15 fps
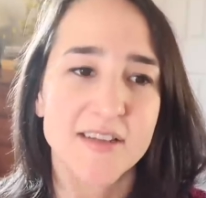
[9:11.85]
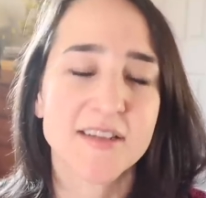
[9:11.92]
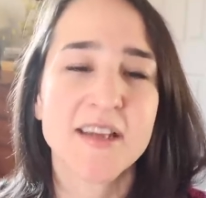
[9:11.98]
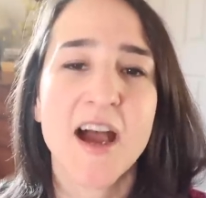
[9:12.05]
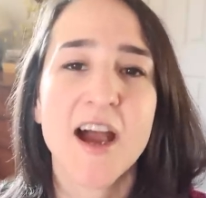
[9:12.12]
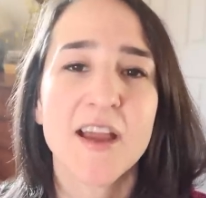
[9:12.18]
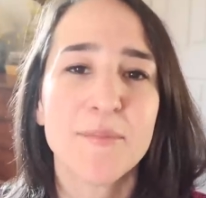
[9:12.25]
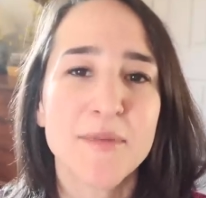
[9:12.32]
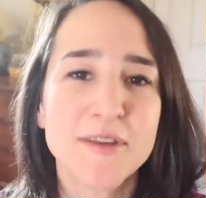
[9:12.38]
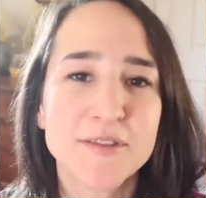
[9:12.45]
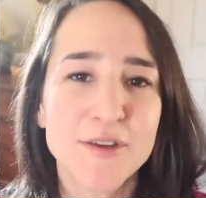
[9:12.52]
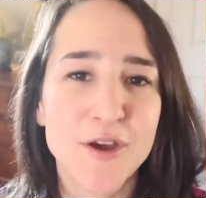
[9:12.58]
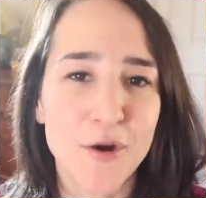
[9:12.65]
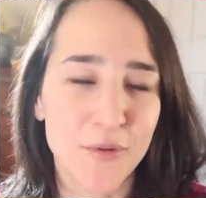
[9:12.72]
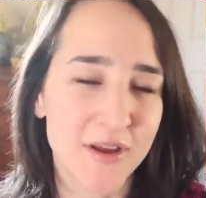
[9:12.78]
The time is
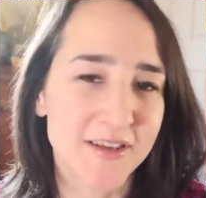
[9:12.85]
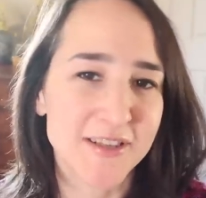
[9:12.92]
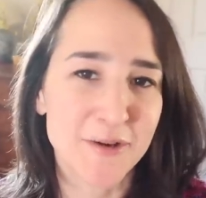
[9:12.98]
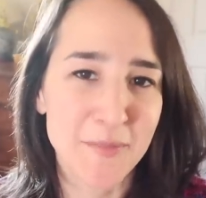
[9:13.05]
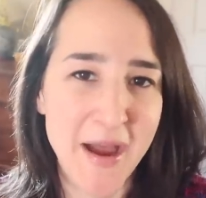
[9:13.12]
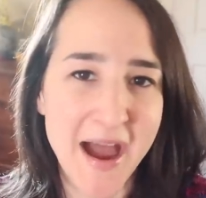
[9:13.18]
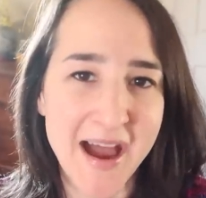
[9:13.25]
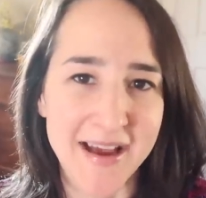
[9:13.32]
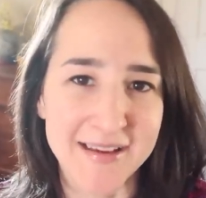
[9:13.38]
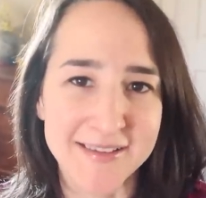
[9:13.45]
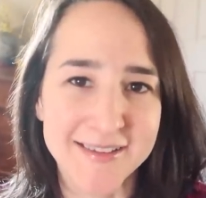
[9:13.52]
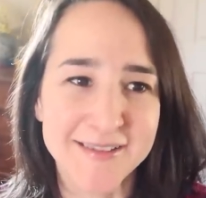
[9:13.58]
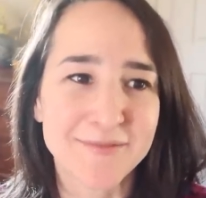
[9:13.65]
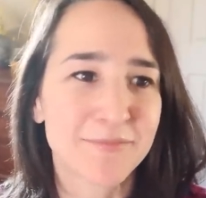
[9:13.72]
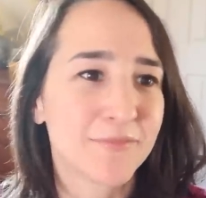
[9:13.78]
going to
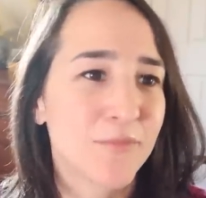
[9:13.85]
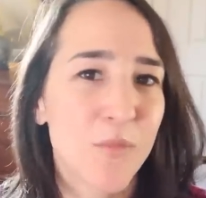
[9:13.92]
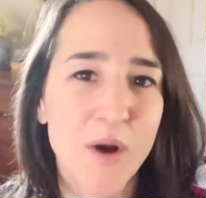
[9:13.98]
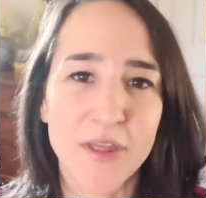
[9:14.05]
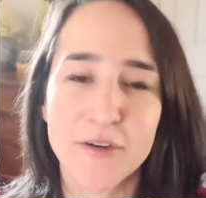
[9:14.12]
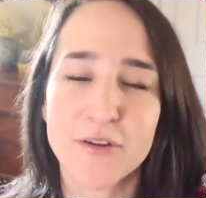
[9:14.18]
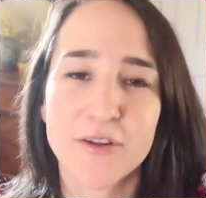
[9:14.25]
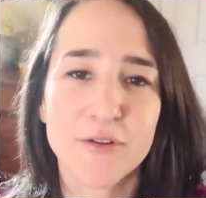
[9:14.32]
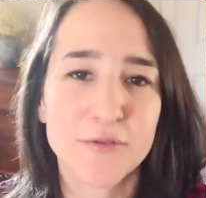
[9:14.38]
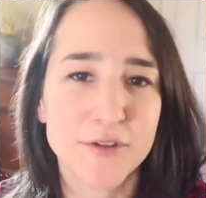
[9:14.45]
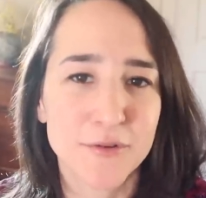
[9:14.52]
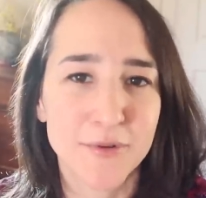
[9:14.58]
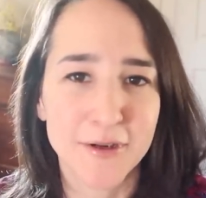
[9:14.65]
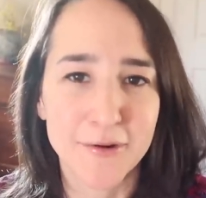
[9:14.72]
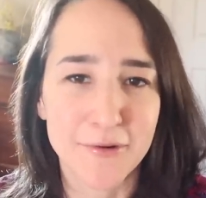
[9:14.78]
pass whether you
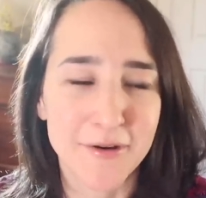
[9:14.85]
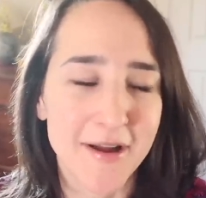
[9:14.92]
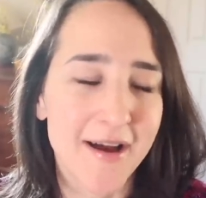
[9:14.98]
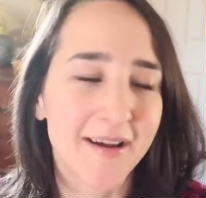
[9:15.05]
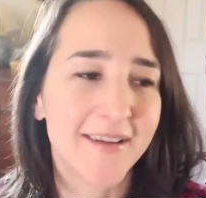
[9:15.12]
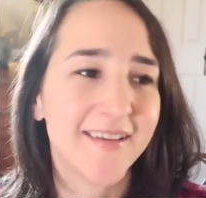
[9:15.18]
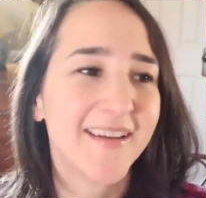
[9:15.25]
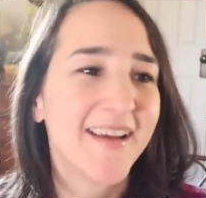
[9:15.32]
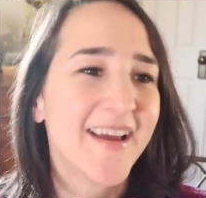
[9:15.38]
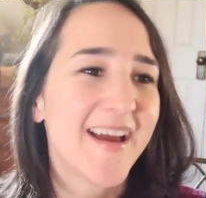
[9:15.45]
do it or not,